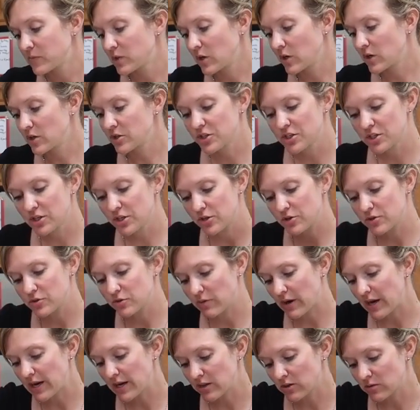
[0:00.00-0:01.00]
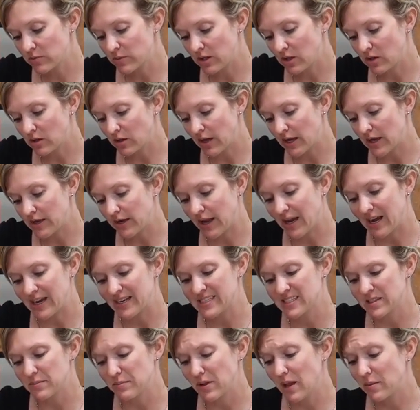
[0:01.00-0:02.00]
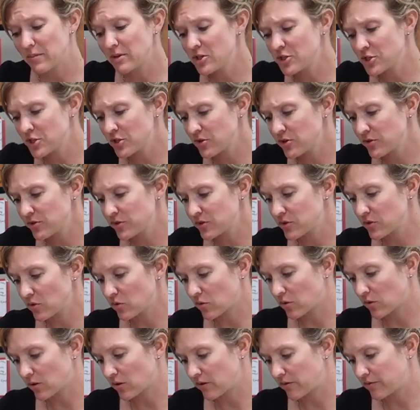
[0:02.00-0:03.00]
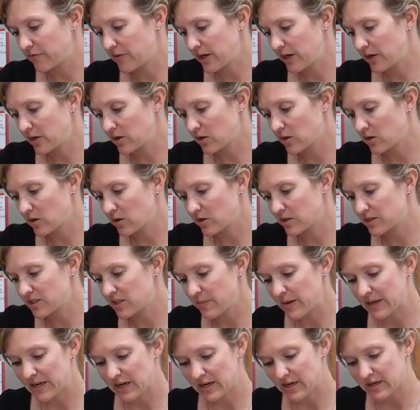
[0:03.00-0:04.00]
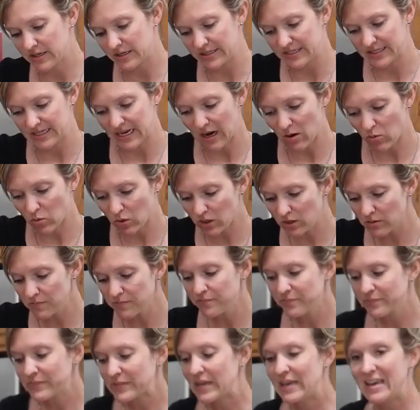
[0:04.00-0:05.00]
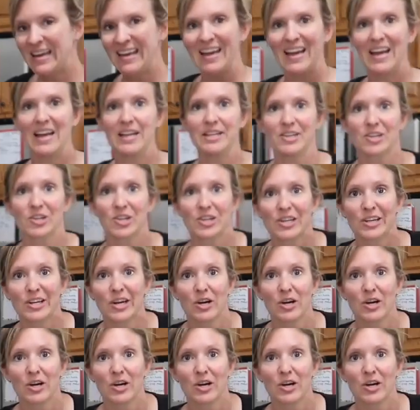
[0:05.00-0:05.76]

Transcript: you're just gonna use regular milk and add some lemon juice or vinegar to make it kind of sour, and you're good to